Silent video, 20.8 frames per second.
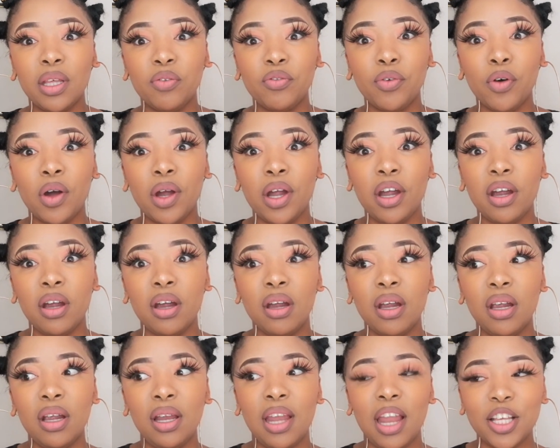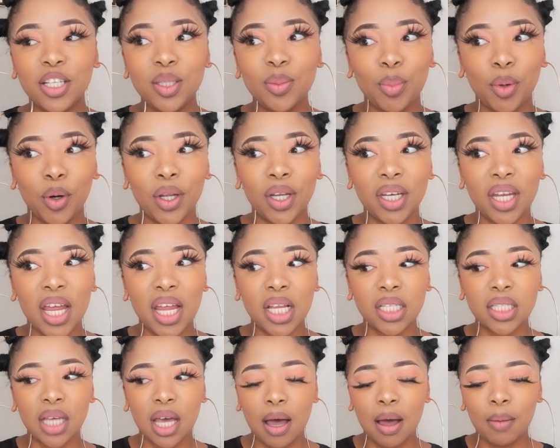for her last born
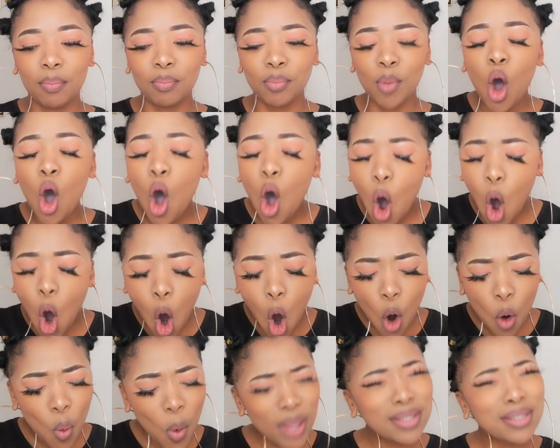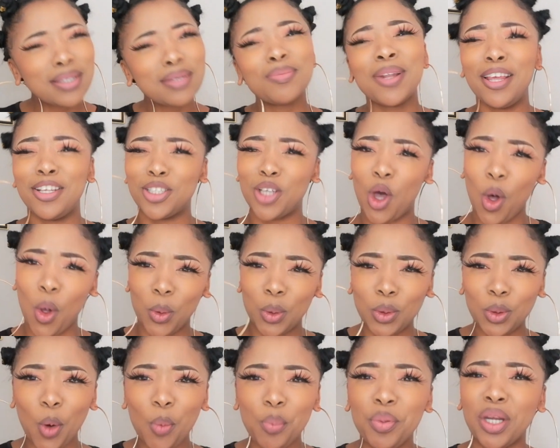at what's that place
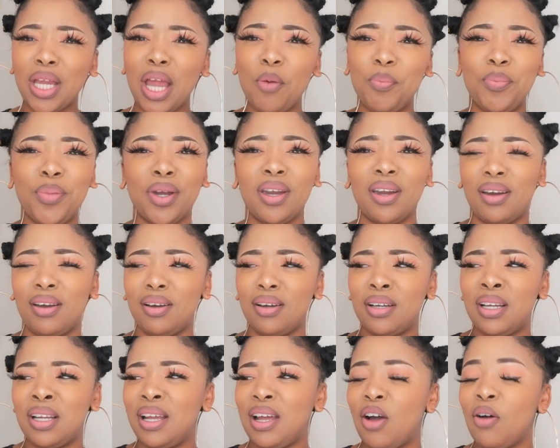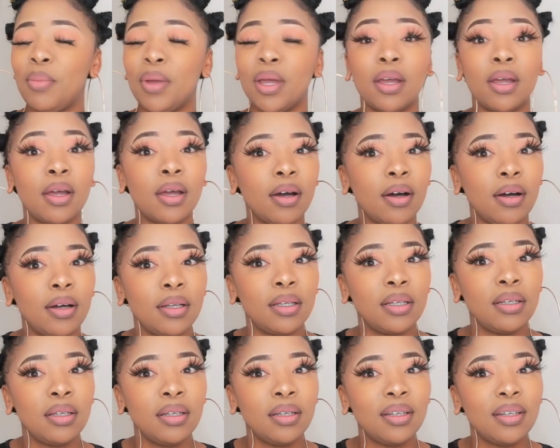called? Oh my god,
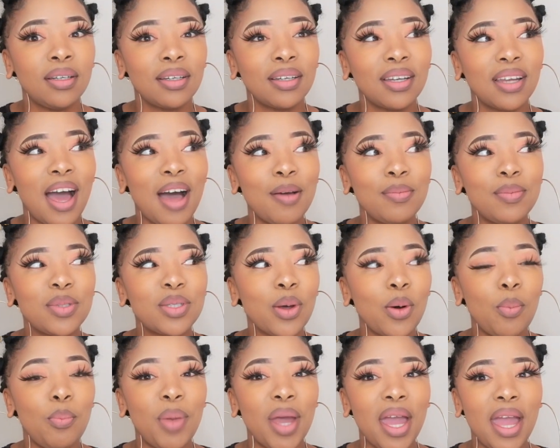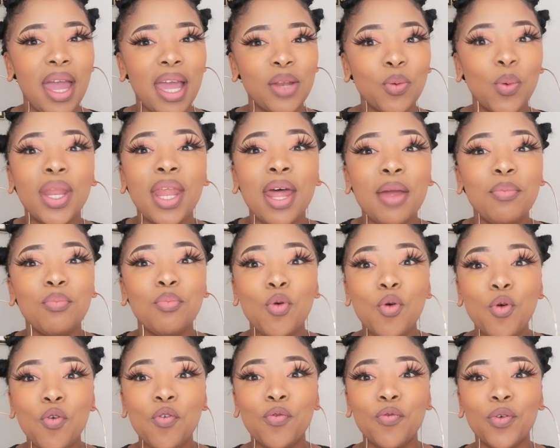I'm so bad. When I
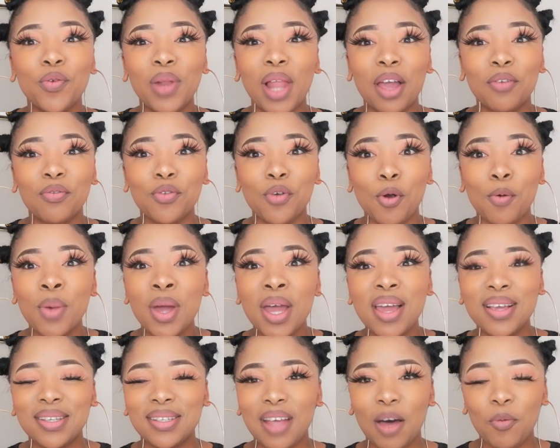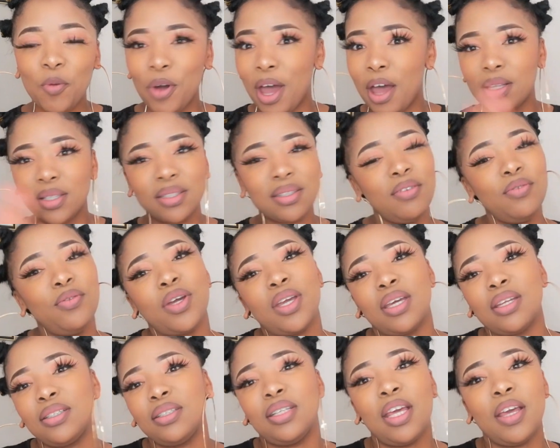move from somewhere, I start
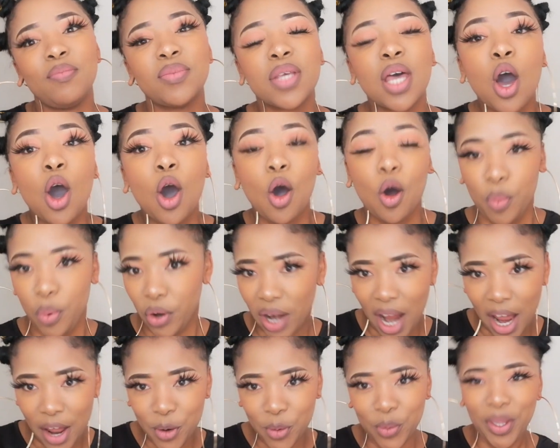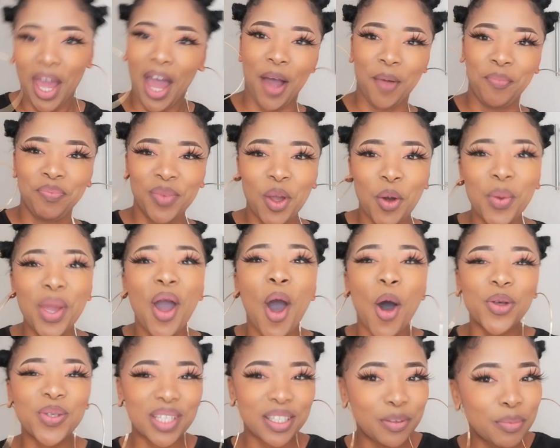forgetting names. Obrigado, yeah. We
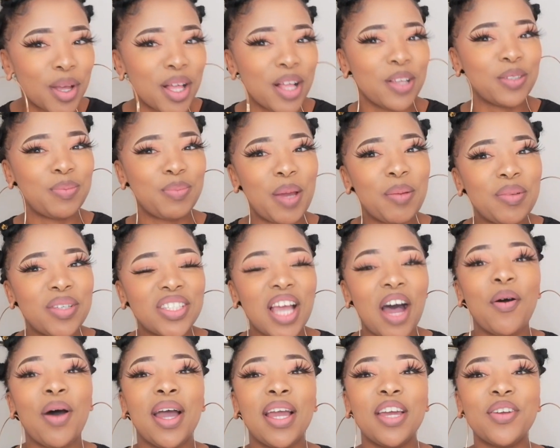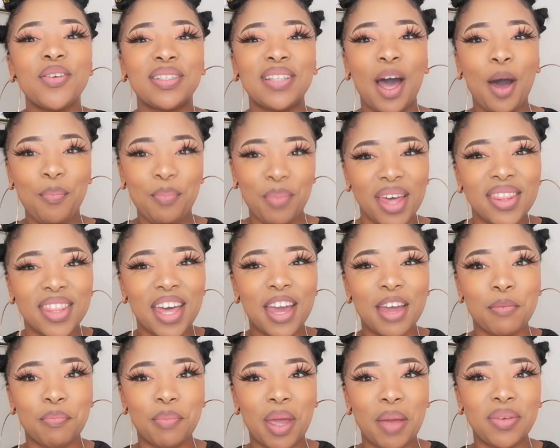hosted Pearl's baby shower. It was her
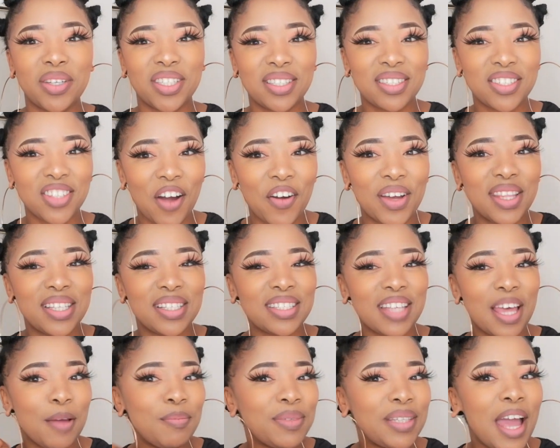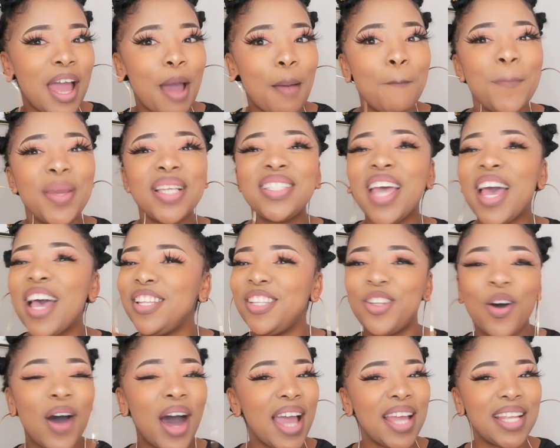birthday and baby shower at the same day. Bitch had
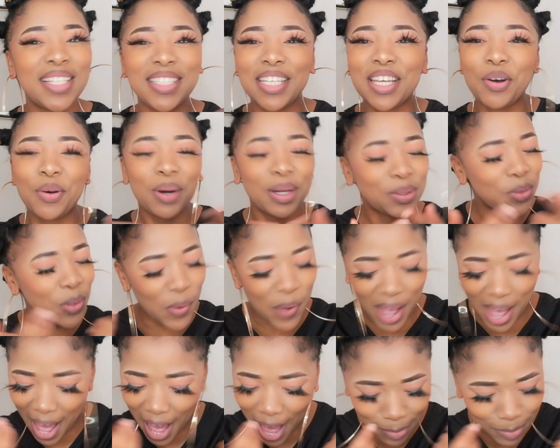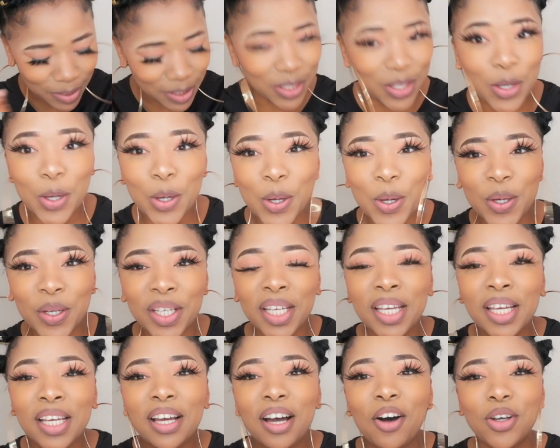no idea what we were up to.
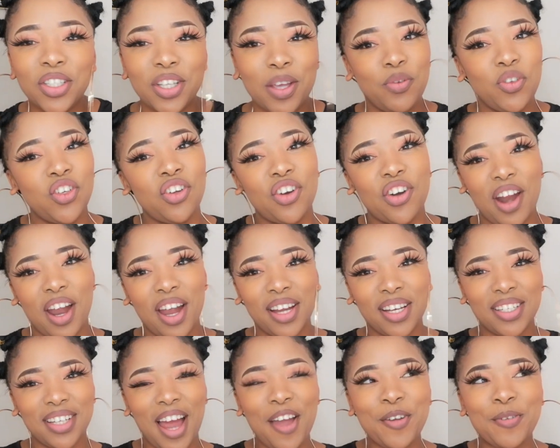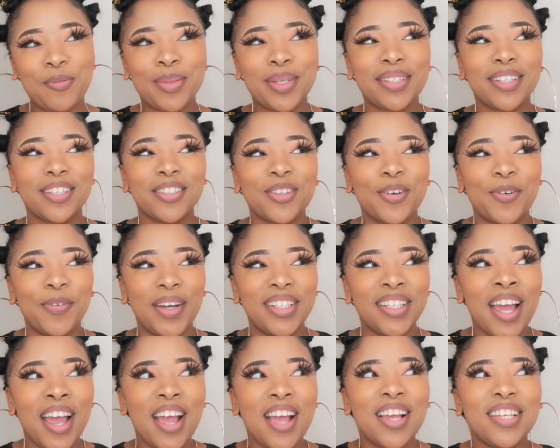Oh, shame, she cried. I miss her so much.
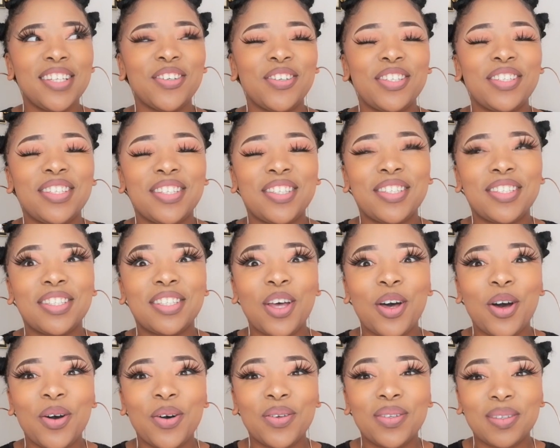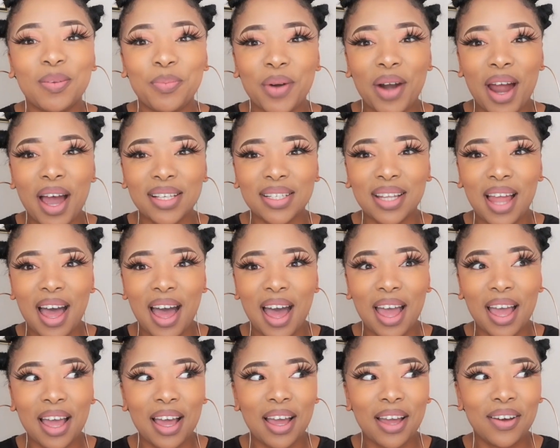She was so surprised,
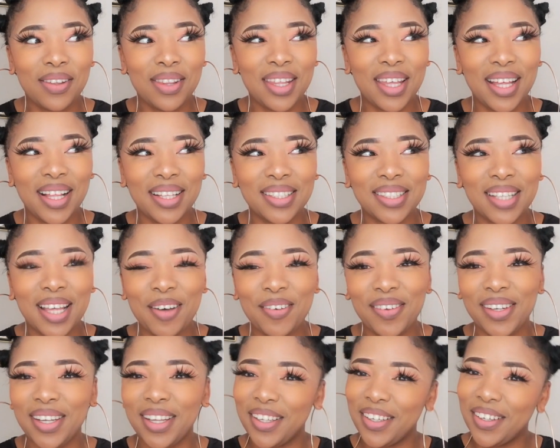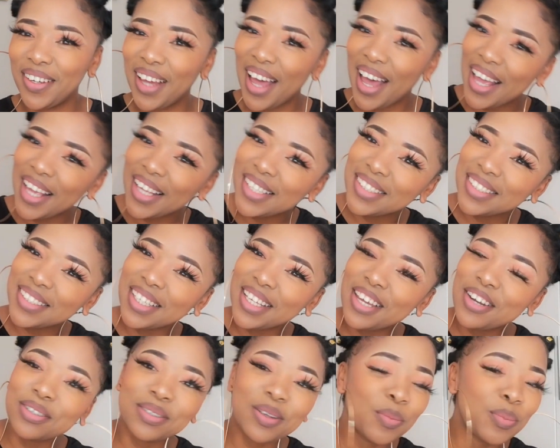like, what the hell is happening, you guys?
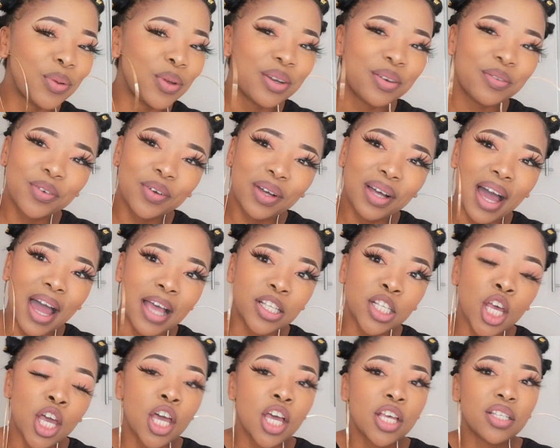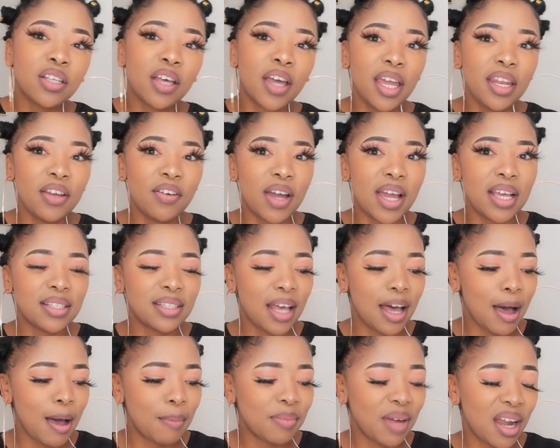It was so beautiful, guys. So anyways,
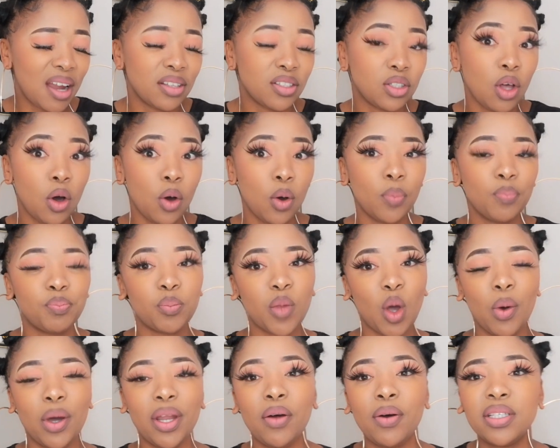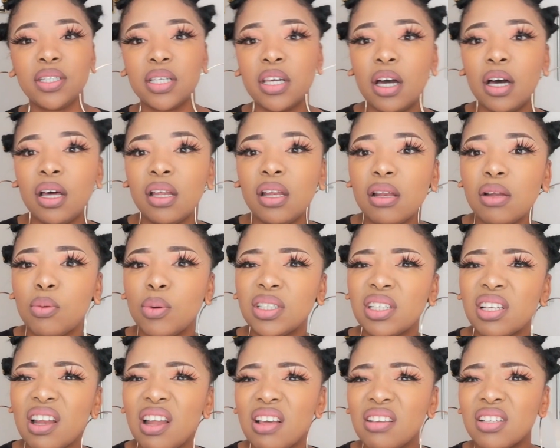alright, so when I was here, was
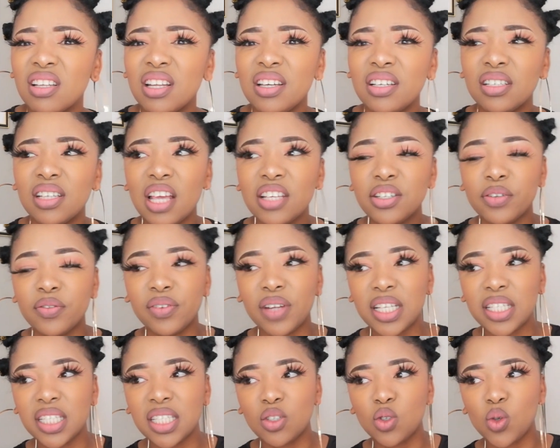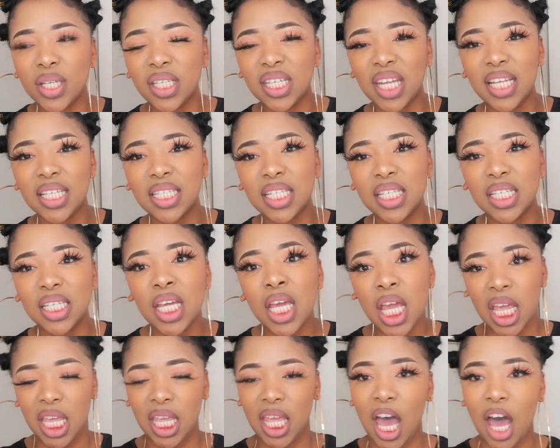it last 2019?
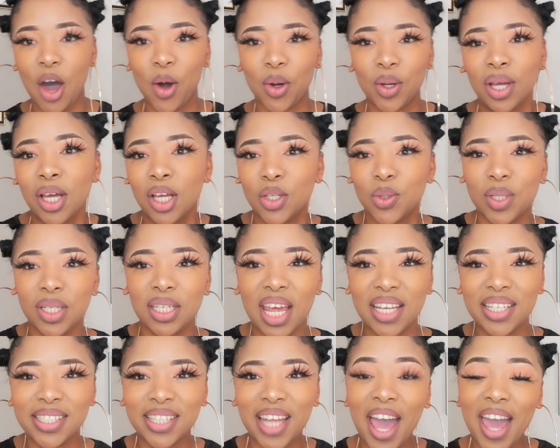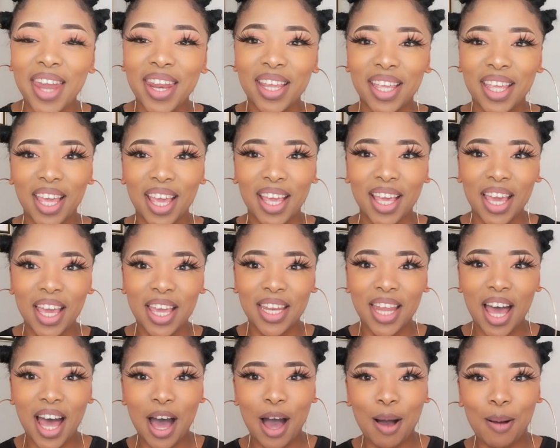Now, 2019, I had a gig
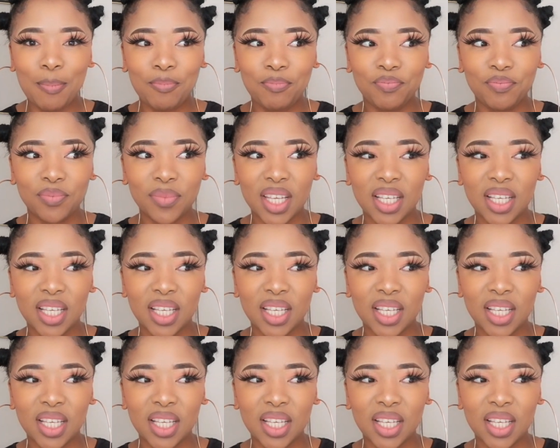in